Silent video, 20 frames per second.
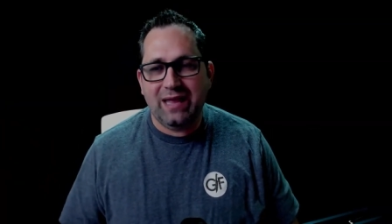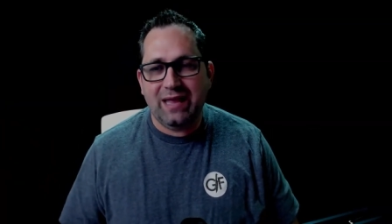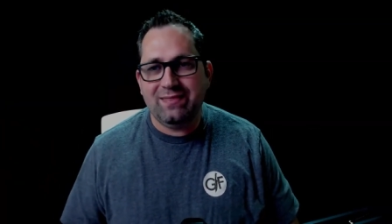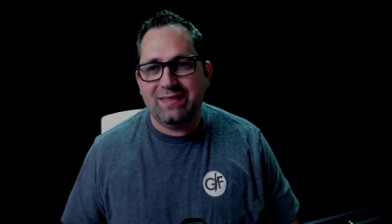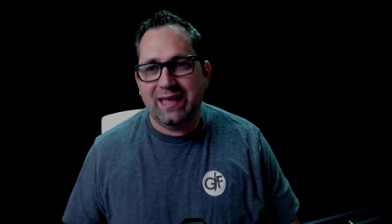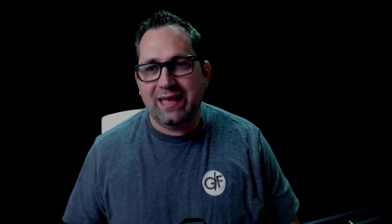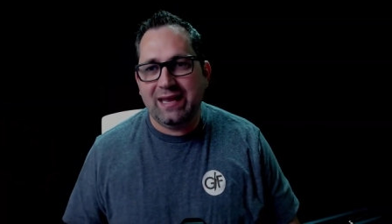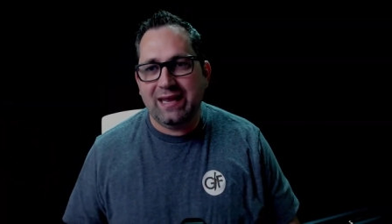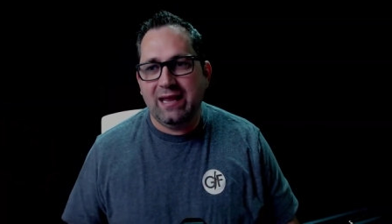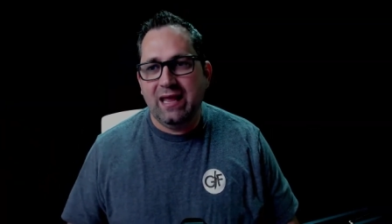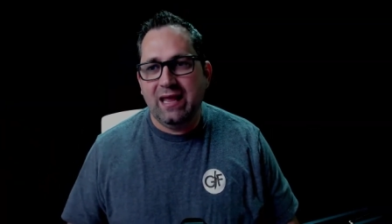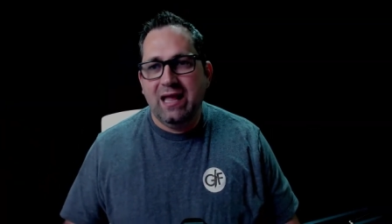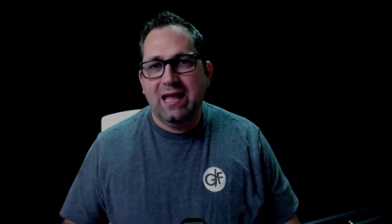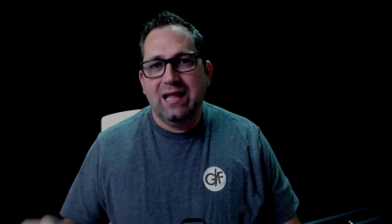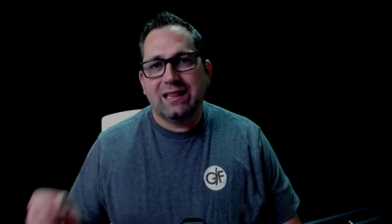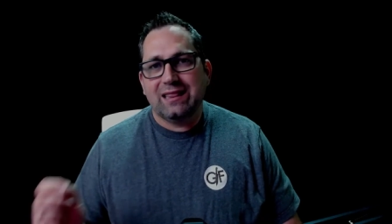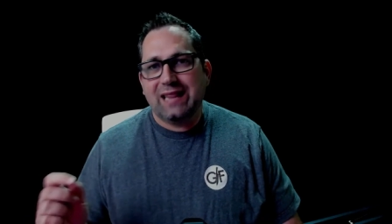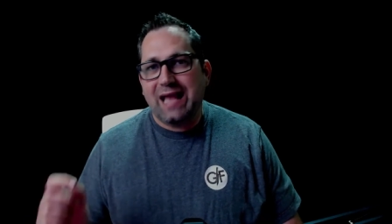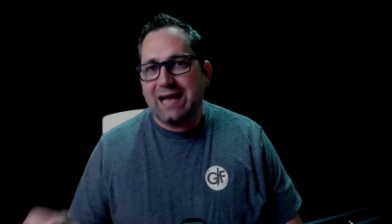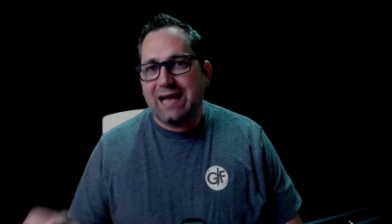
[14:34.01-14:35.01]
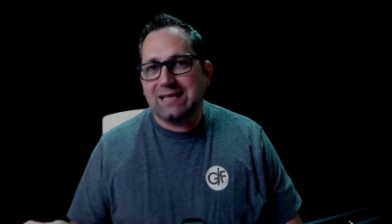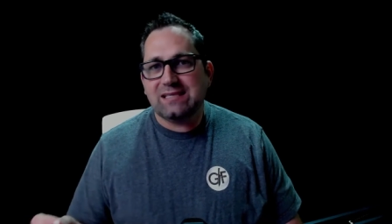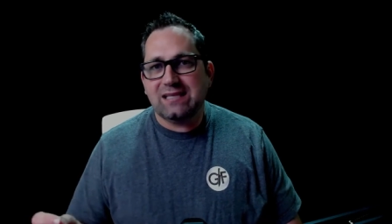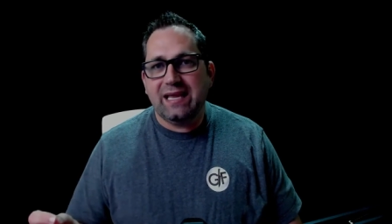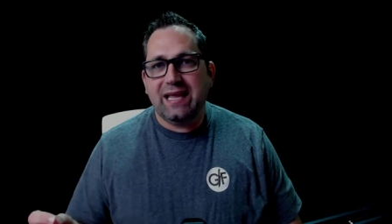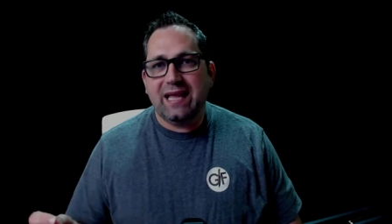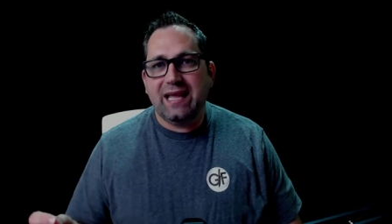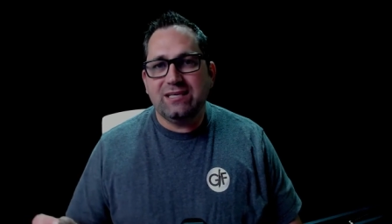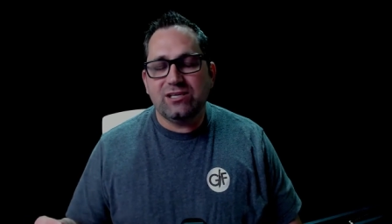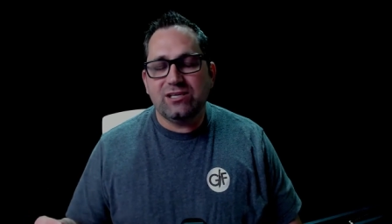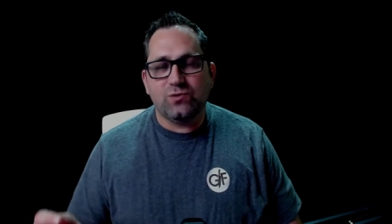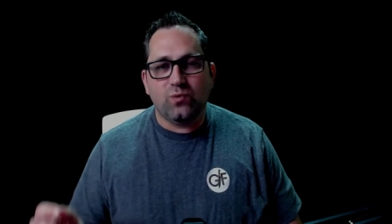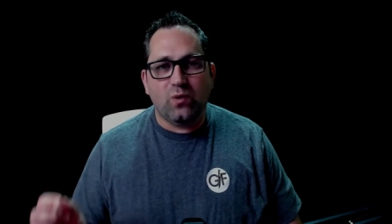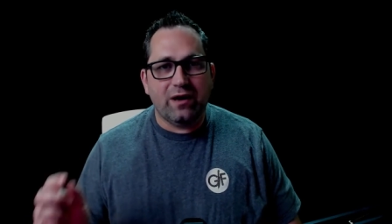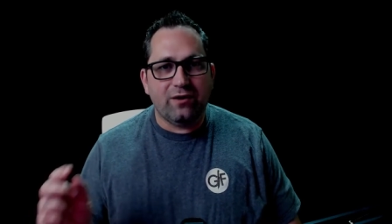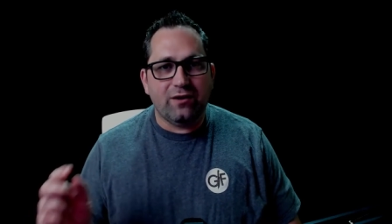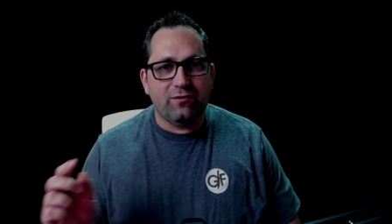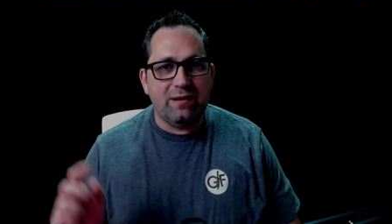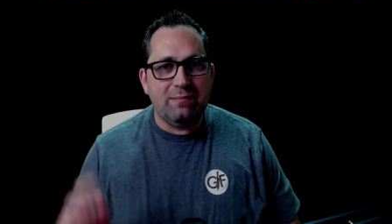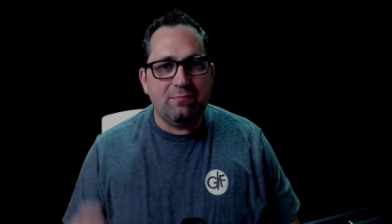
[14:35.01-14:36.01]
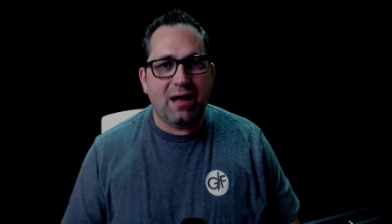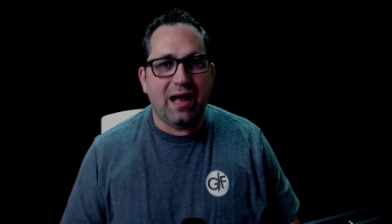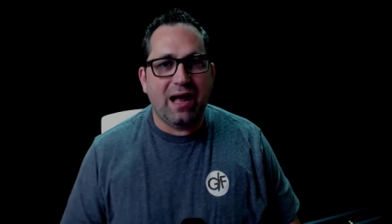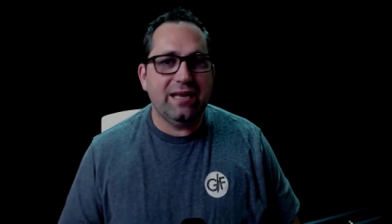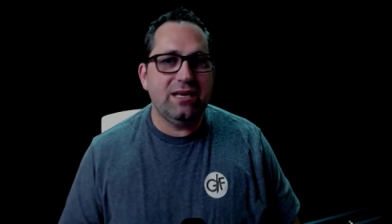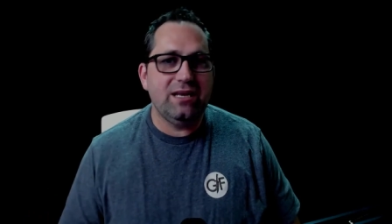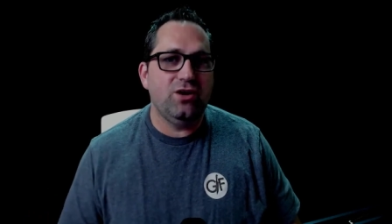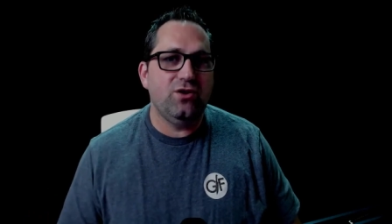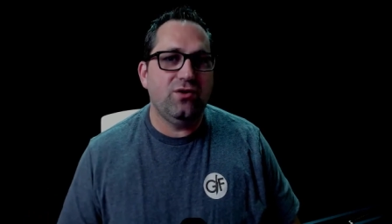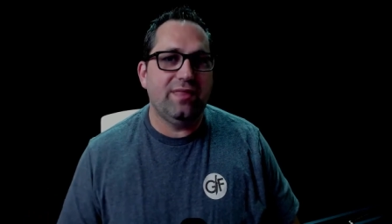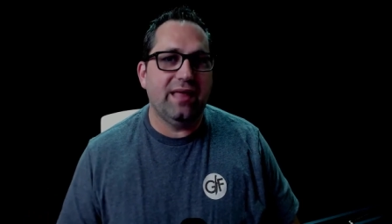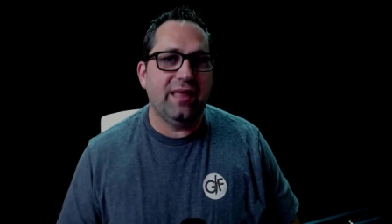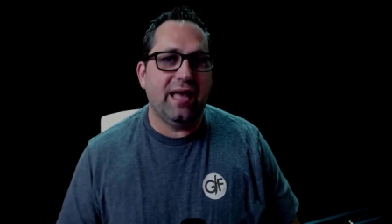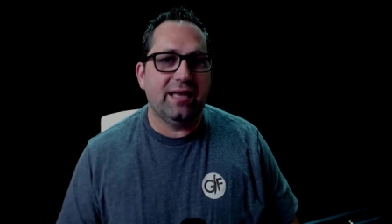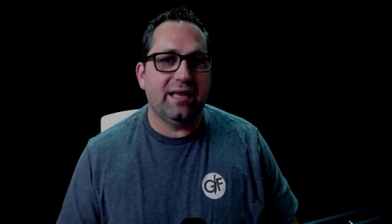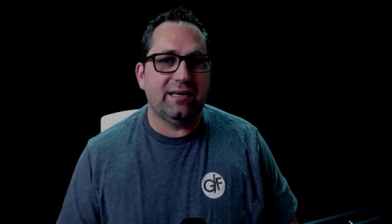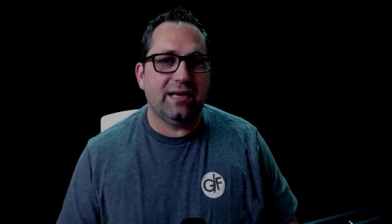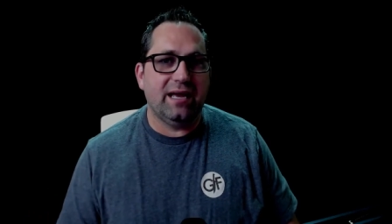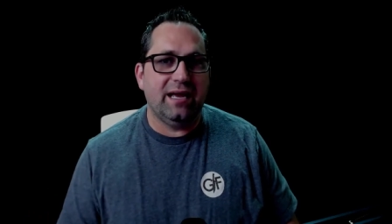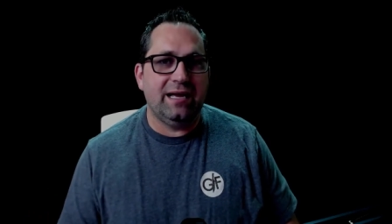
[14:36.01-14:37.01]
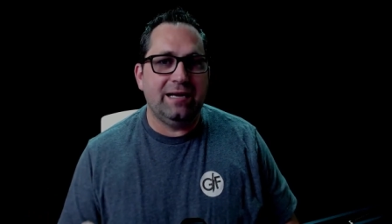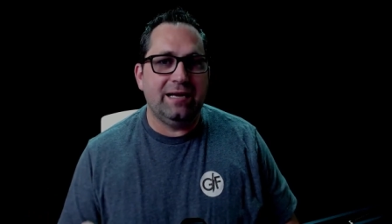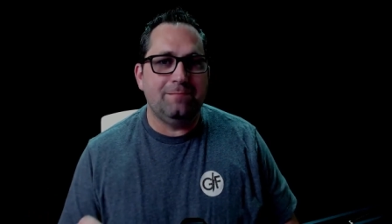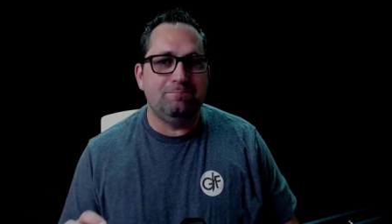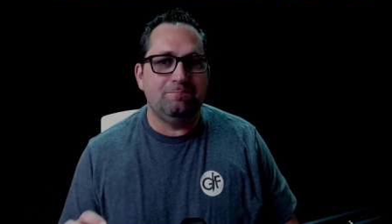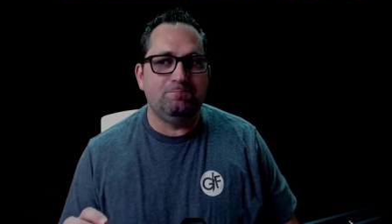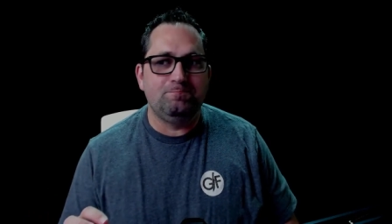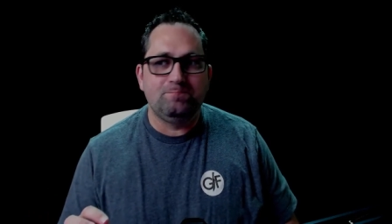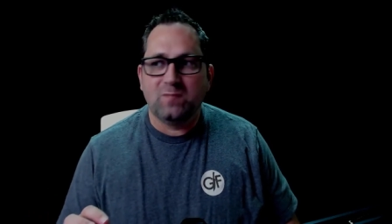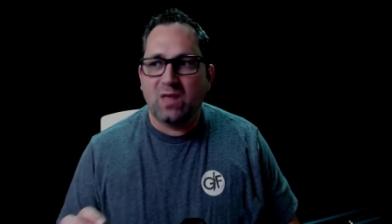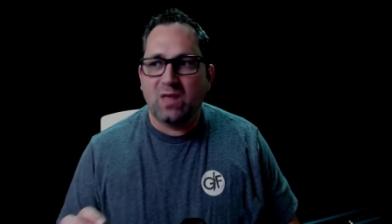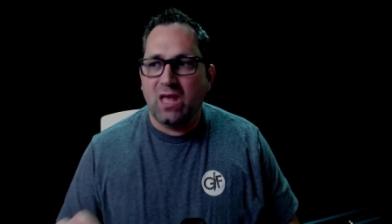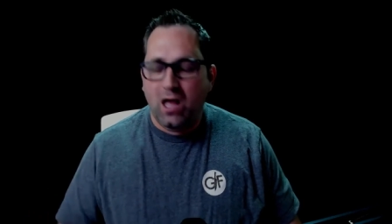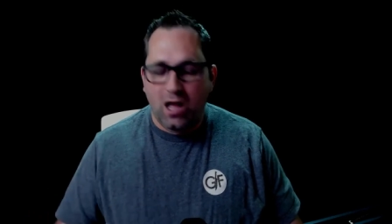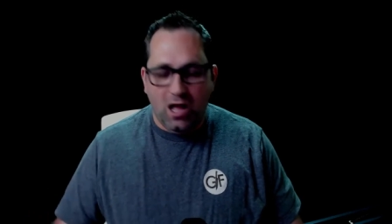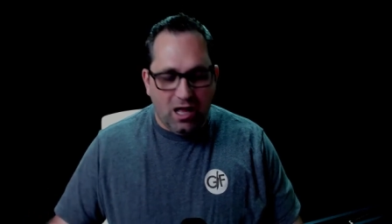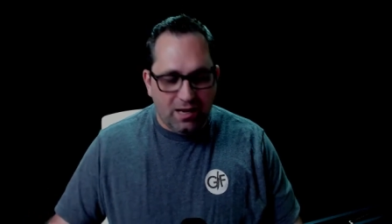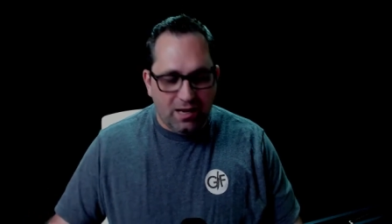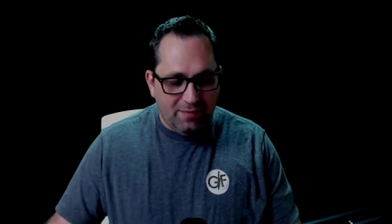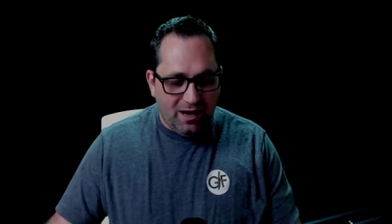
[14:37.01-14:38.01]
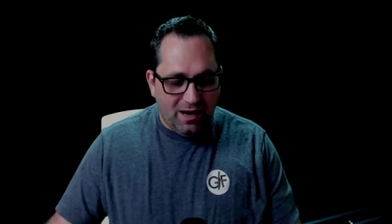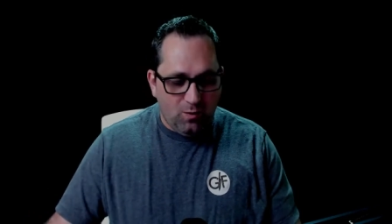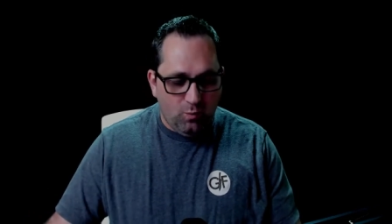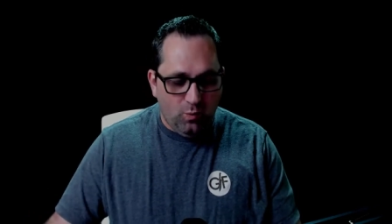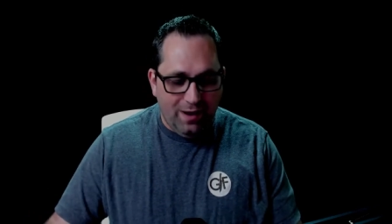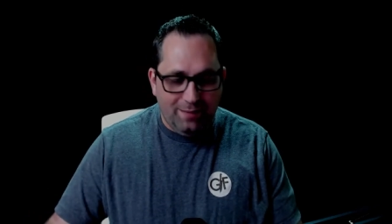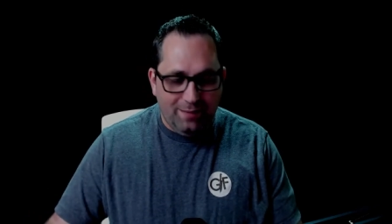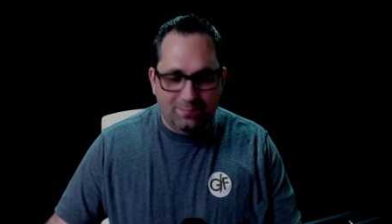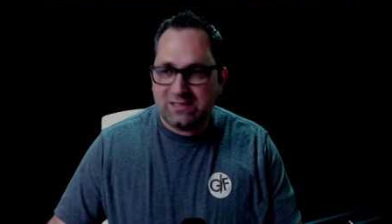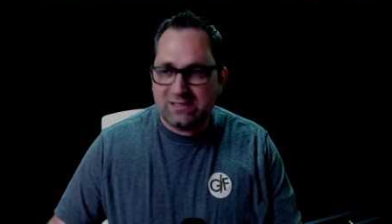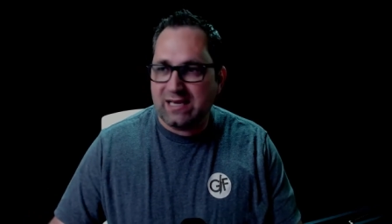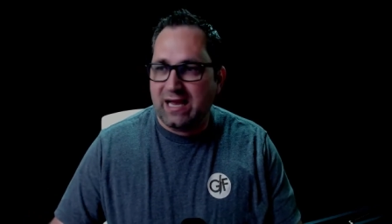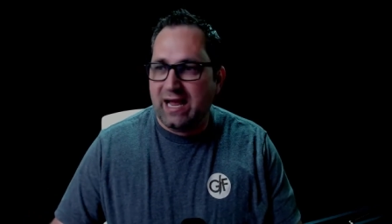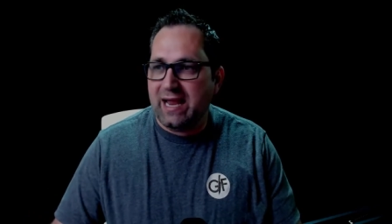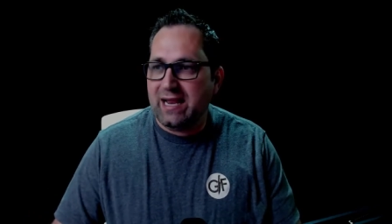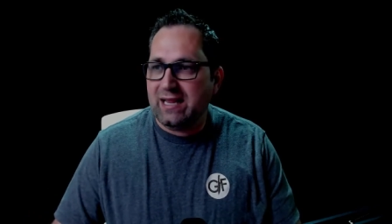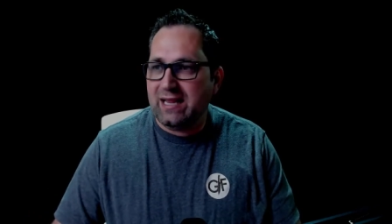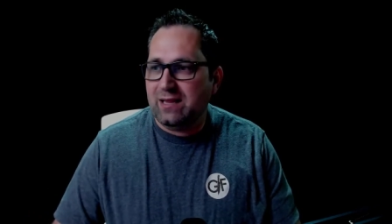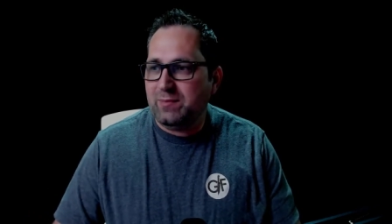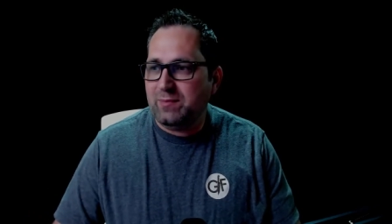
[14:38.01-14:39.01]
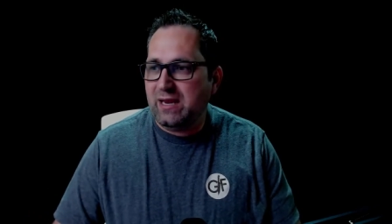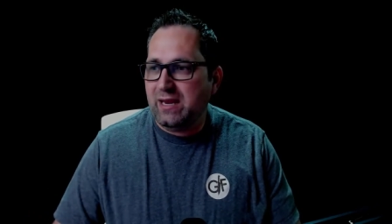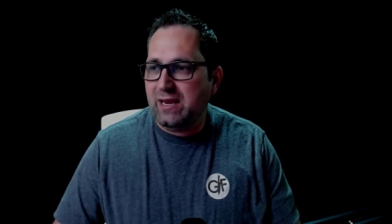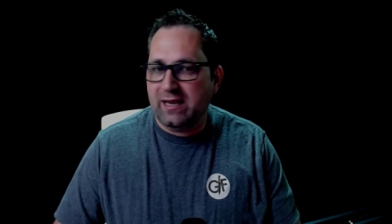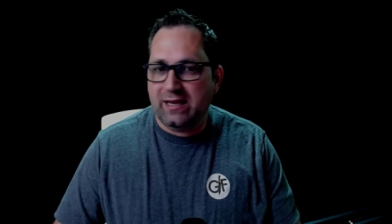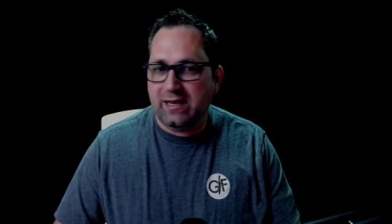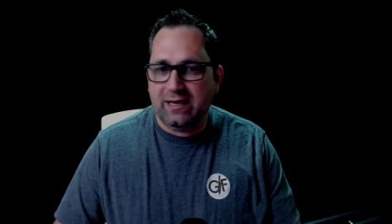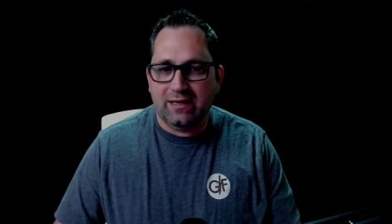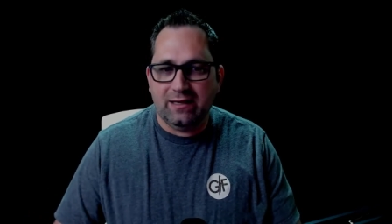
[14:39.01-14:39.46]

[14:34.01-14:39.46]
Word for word: And then lastly, I just want to remind you that on my website, let me